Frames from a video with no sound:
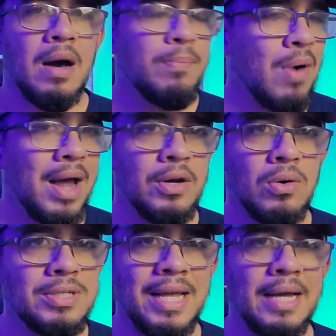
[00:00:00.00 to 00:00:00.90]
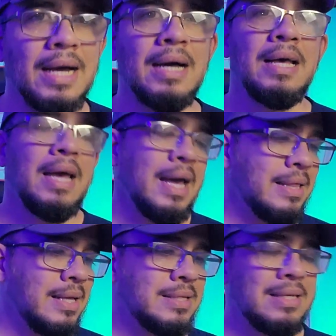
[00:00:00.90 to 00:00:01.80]
Brian Ortega, and
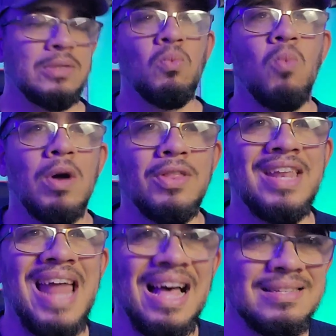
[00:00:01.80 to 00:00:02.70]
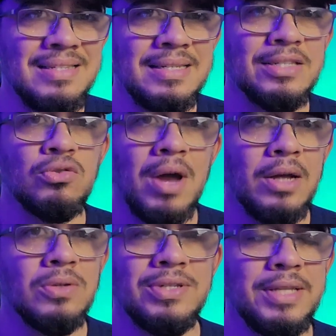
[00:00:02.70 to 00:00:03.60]
this is one of the nastiest
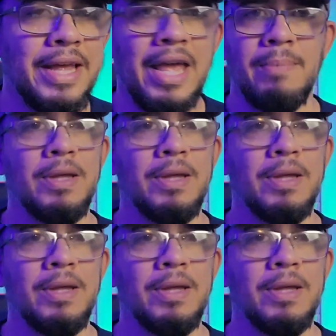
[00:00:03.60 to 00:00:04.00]
triangles in the game.